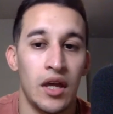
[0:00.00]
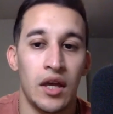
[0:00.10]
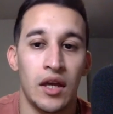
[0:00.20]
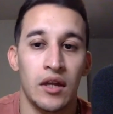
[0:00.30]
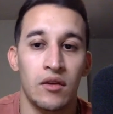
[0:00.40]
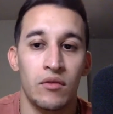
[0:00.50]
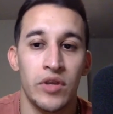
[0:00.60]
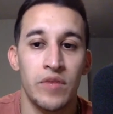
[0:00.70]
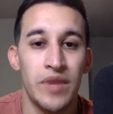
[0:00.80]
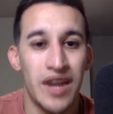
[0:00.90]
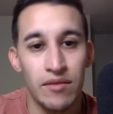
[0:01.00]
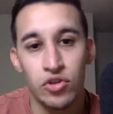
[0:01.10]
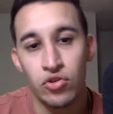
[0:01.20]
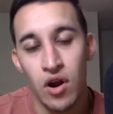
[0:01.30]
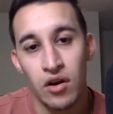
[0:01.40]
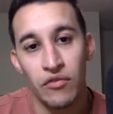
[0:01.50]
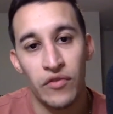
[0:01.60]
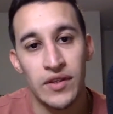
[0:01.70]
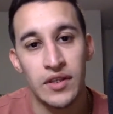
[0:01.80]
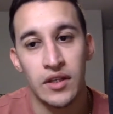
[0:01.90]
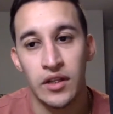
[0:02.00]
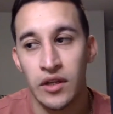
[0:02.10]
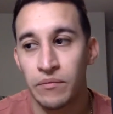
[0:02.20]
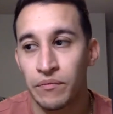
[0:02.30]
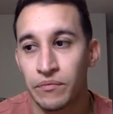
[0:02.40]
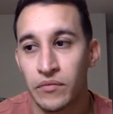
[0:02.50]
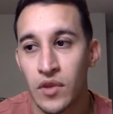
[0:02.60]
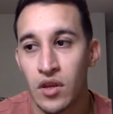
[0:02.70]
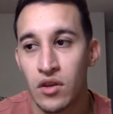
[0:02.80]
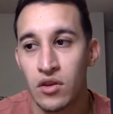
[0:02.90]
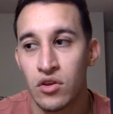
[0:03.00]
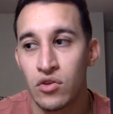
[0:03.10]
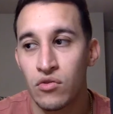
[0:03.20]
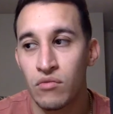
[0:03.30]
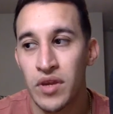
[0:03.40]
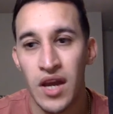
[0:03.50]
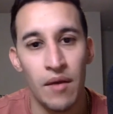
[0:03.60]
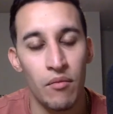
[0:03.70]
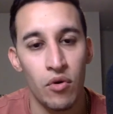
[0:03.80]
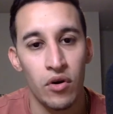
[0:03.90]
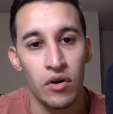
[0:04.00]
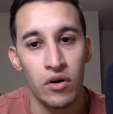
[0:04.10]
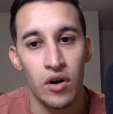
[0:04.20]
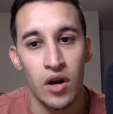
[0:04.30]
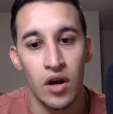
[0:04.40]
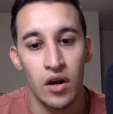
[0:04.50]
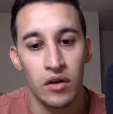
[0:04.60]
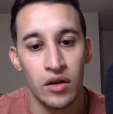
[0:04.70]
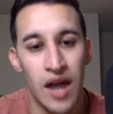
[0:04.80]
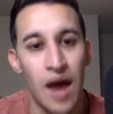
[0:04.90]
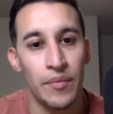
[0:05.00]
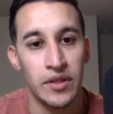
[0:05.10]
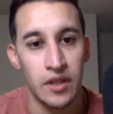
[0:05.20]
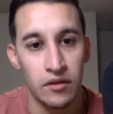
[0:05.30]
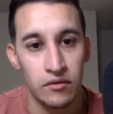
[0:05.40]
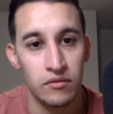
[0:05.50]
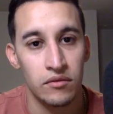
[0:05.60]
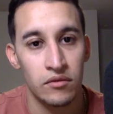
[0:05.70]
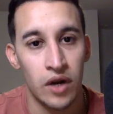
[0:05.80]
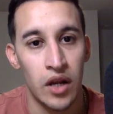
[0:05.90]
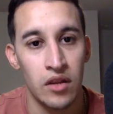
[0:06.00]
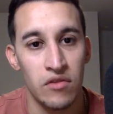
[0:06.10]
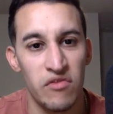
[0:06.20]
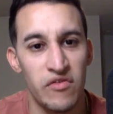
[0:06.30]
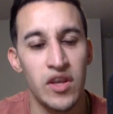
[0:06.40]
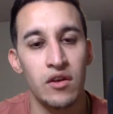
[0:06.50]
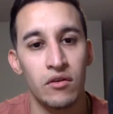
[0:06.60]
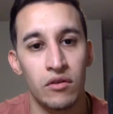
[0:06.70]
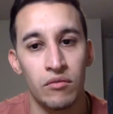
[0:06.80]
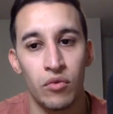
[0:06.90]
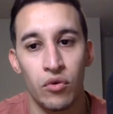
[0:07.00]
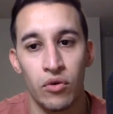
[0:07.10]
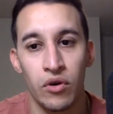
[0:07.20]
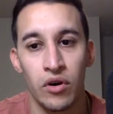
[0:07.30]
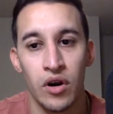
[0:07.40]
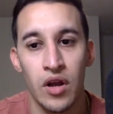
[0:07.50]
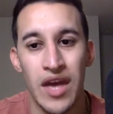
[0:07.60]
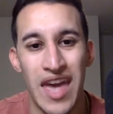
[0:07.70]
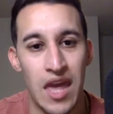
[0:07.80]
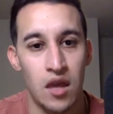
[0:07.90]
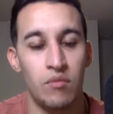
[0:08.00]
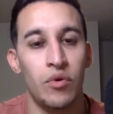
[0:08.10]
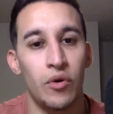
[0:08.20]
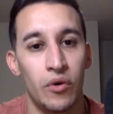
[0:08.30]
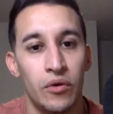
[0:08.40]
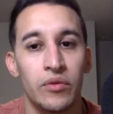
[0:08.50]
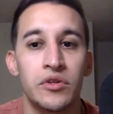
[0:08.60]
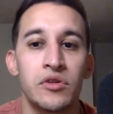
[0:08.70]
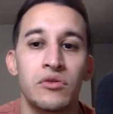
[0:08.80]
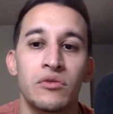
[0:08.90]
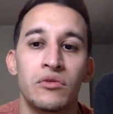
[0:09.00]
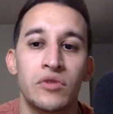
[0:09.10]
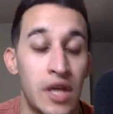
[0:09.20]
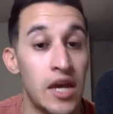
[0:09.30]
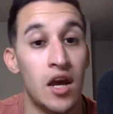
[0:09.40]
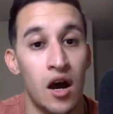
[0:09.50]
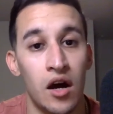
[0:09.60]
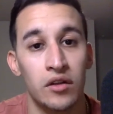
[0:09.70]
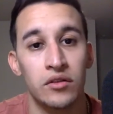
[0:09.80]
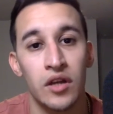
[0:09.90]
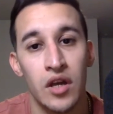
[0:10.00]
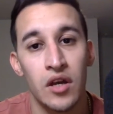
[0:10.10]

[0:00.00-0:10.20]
And when you become stronger physically, you become more competent, right? You feel more able to take on